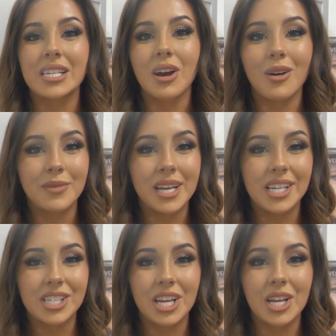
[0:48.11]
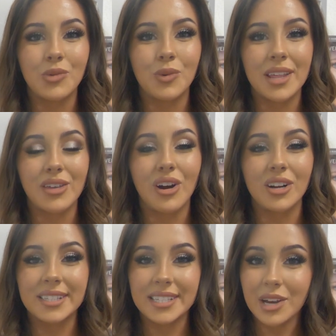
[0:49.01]
combination with
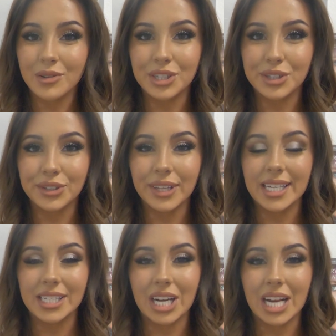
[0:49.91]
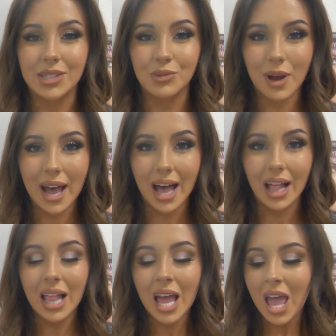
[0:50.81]
our CO2 laser as
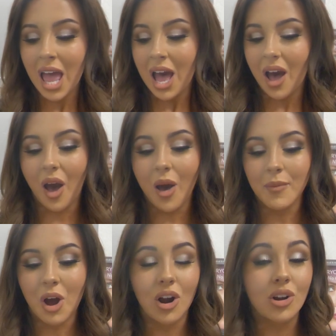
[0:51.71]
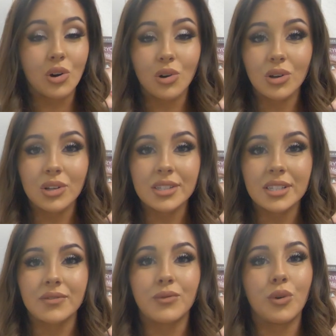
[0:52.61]
well. Our
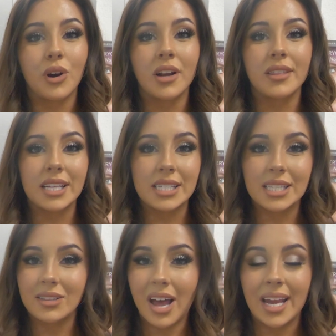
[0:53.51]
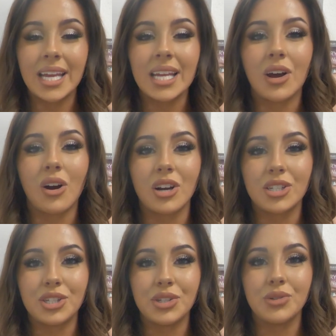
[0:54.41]
goals for this client
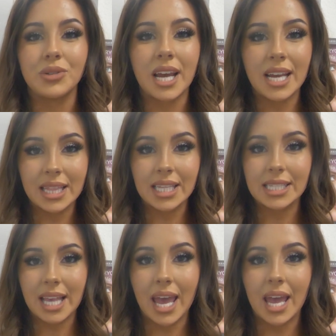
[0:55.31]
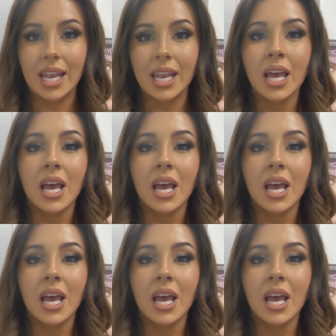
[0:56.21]
are to tighten the skin,